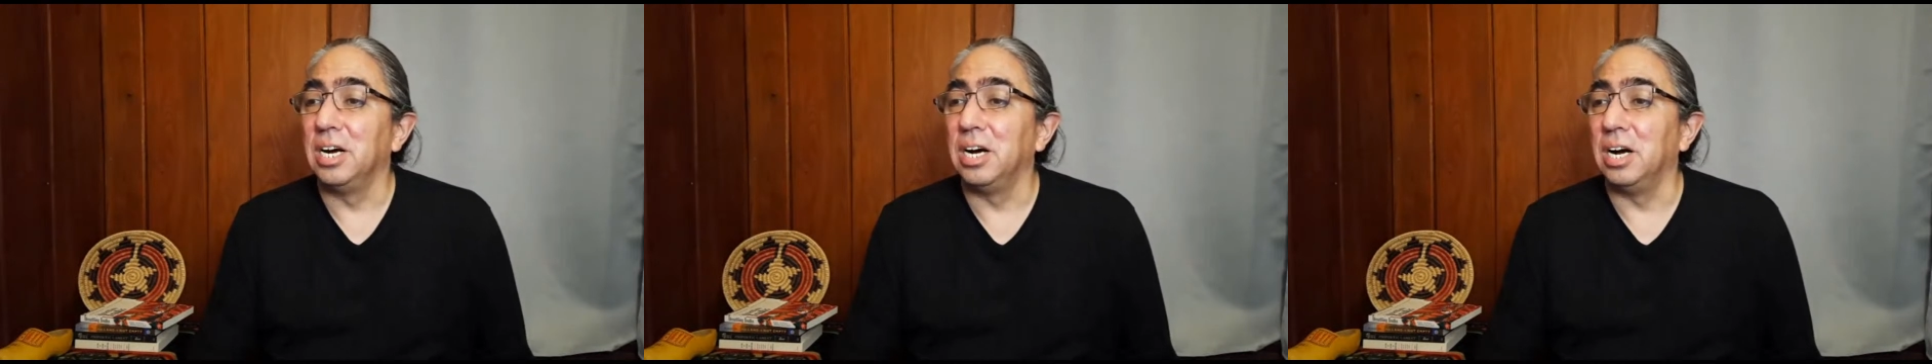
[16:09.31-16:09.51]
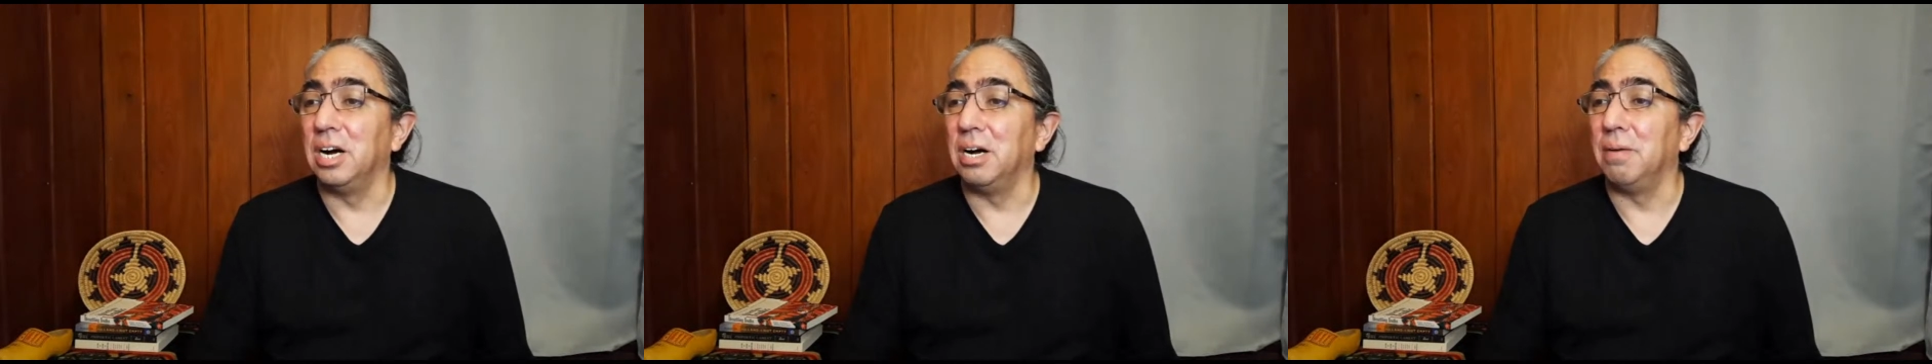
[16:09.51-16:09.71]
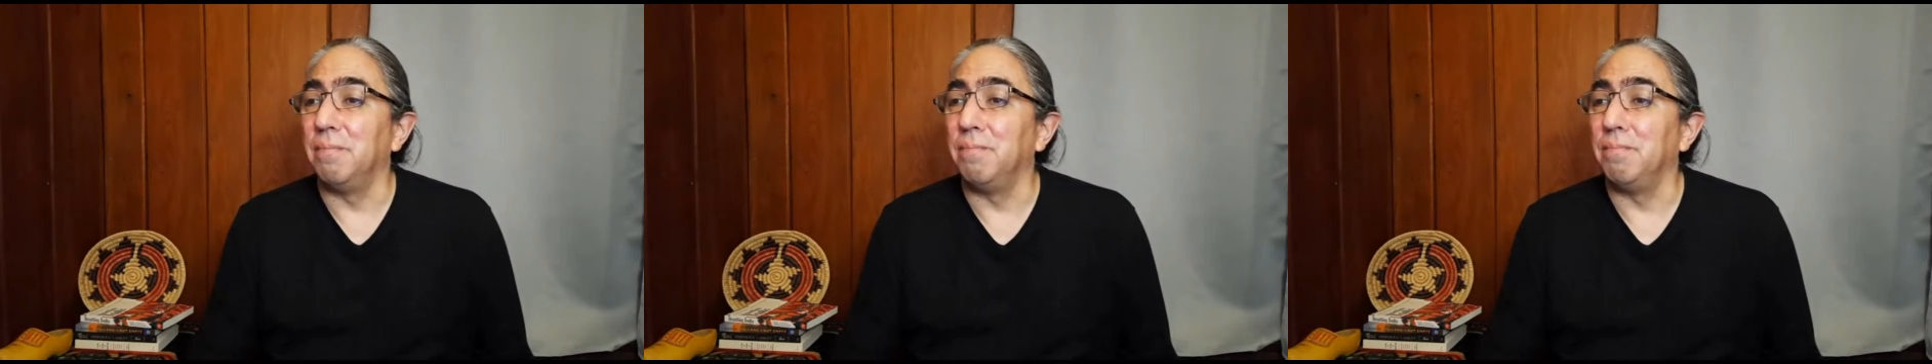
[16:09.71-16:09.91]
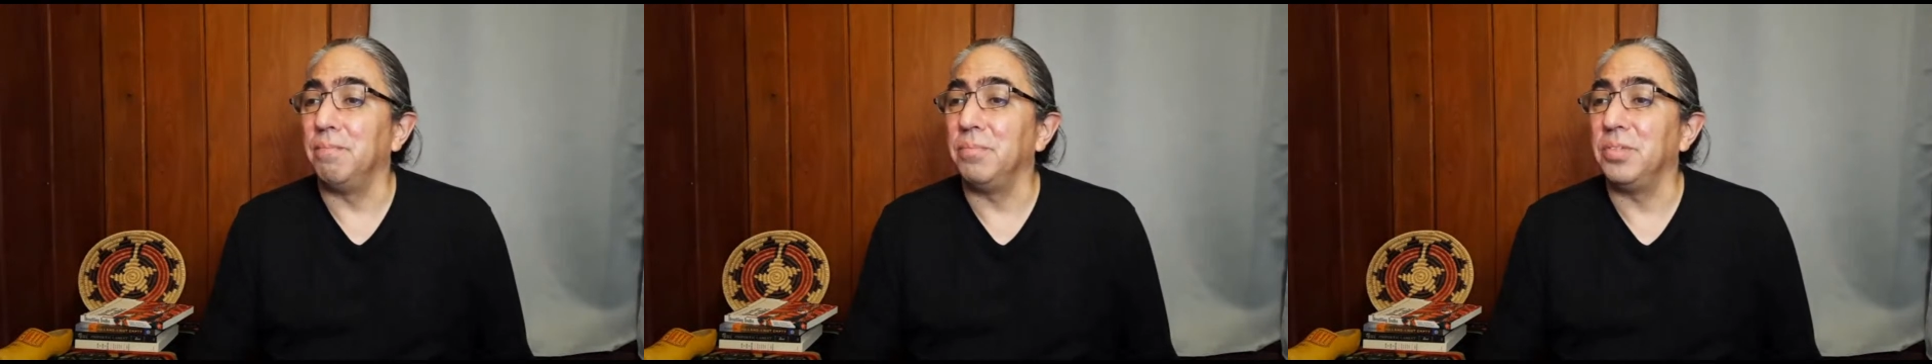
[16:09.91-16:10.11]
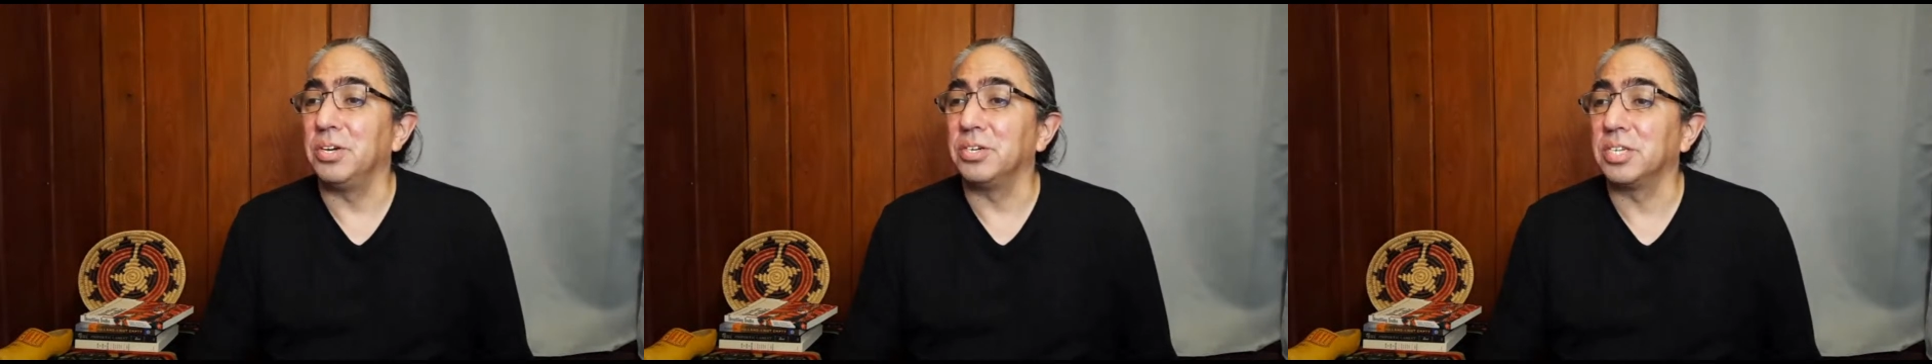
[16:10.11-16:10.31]

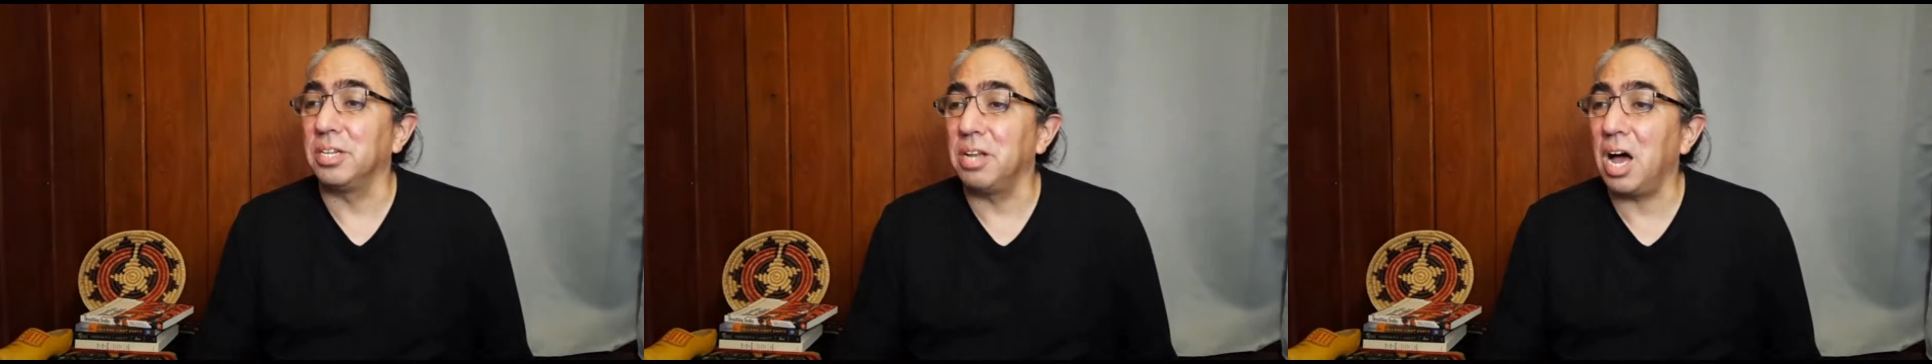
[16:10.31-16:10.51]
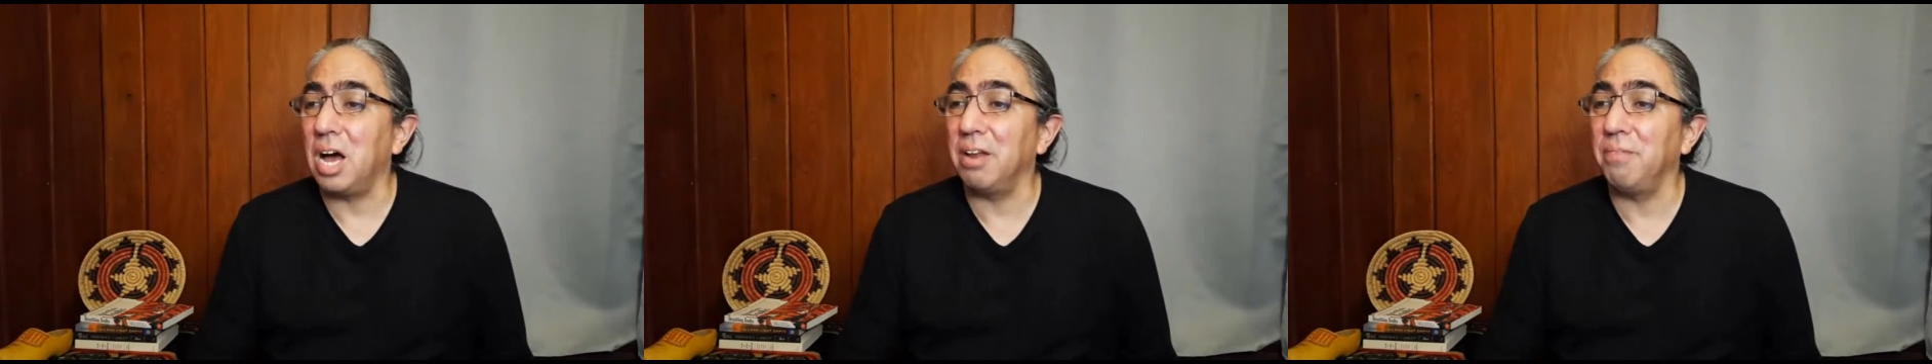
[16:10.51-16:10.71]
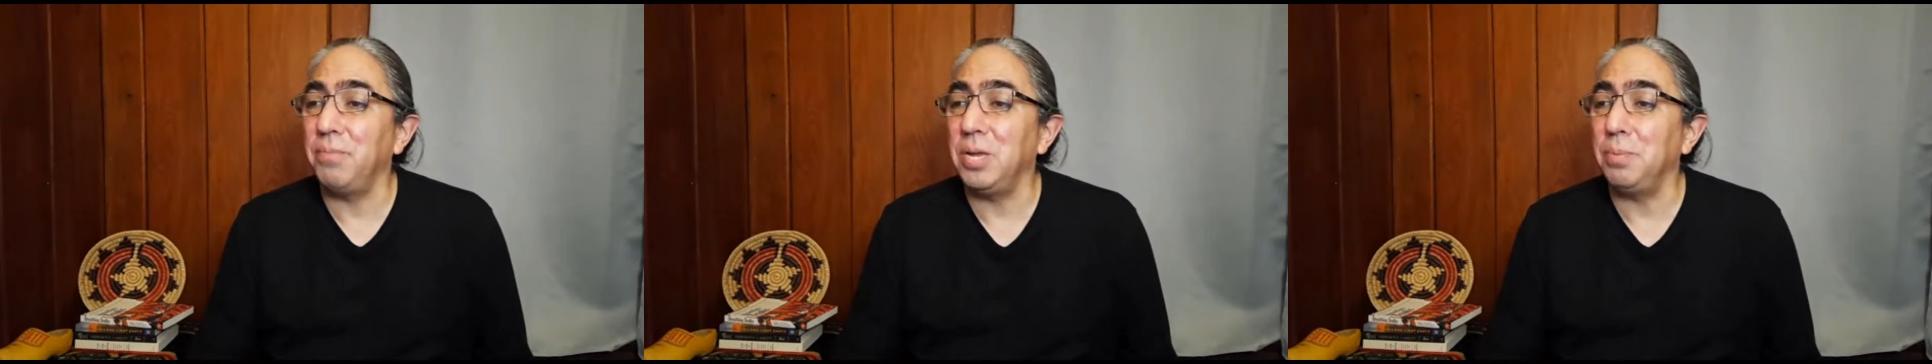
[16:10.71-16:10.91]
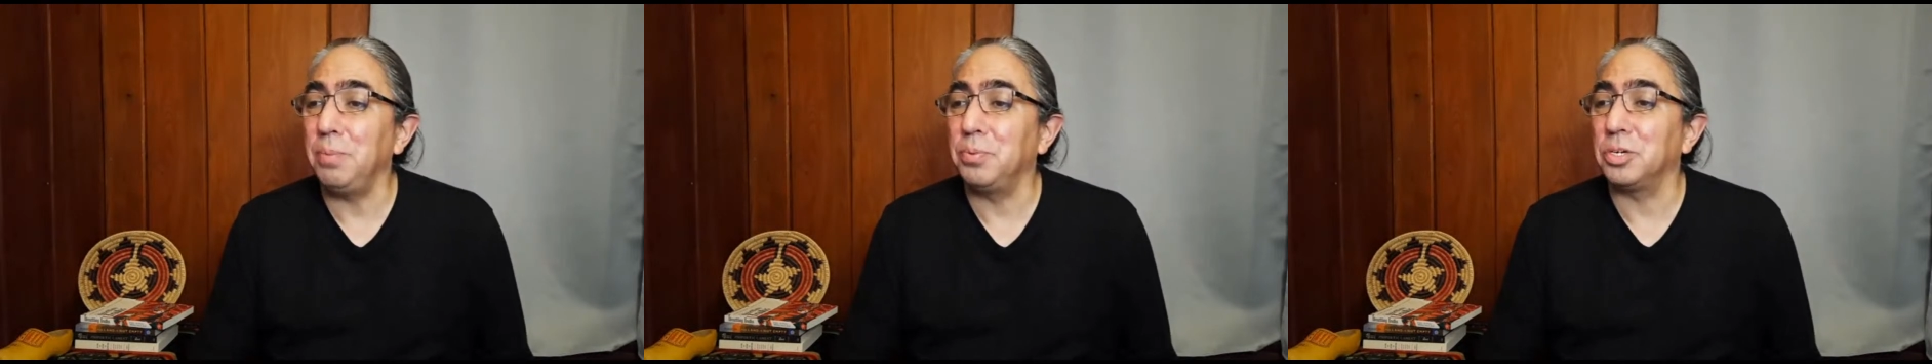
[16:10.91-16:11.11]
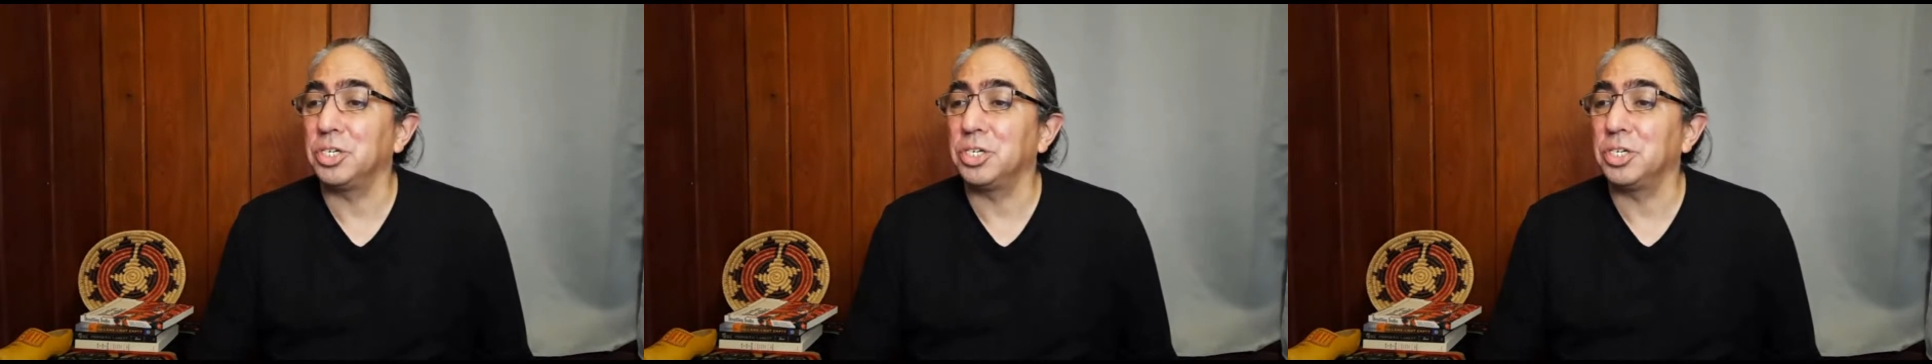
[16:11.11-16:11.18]
There's a lot of people,